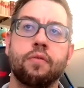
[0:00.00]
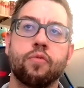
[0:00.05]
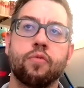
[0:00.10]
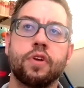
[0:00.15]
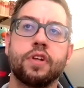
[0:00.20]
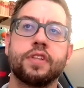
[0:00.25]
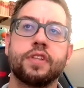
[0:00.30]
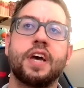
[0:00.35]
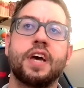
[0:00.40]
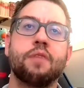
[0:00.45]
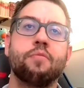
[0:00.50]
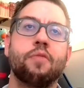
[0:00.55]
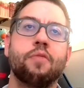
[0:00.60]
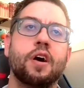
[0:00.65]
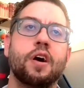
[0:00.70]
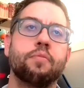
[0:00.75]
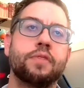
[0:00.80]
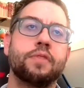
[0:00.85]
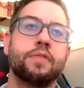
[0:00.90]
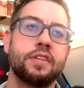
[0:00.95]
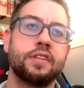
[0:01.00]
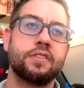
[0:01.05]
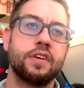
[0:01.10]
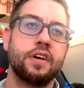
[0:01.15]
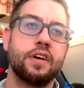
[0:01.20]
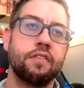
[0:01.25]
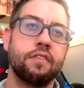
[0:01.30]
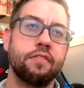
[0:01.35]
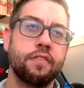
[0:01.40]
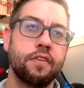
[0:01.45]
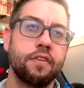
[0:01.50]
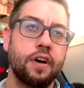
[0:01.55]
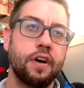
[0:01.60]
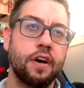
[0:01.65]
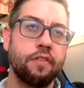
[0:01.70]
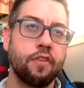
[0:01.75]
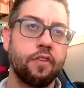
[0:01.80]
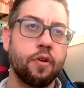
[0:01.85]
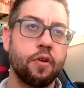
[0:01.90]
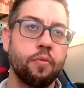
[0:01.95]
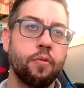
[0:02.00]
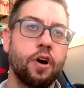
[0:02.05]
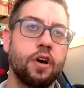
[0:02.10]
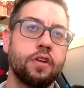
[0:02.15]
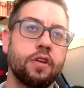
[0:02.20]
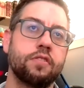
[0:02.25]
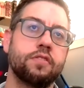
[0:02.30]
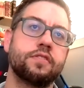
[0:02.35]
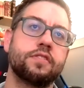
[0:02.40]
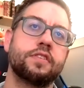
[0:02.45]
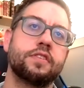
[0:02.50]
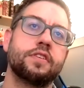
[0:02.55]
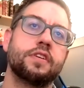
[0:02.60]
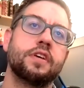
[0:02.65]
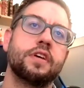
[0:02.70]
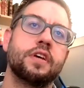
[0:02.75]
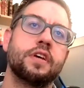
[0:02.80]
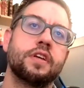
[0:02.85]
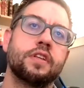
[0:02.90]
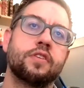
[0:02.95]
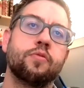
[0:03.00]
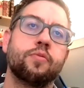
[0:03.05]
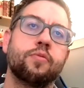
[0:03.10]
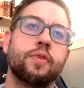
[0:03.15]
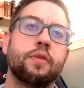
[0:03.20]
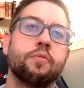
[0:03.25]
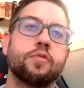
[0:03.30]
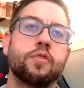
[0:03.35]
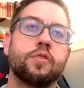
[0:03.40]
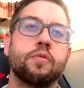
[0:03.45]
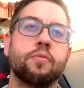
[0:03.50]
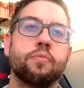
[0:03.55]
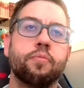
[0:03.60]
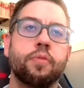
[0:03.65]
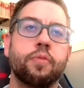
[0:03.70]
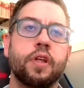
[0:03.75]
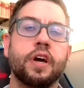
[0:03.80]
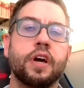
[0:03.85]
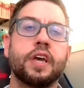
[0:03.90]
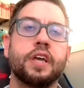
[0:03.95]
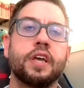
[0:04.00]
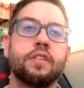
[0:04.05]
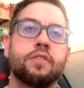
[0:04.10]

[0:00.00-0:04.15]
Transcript: real-time updates of our models to be able to plug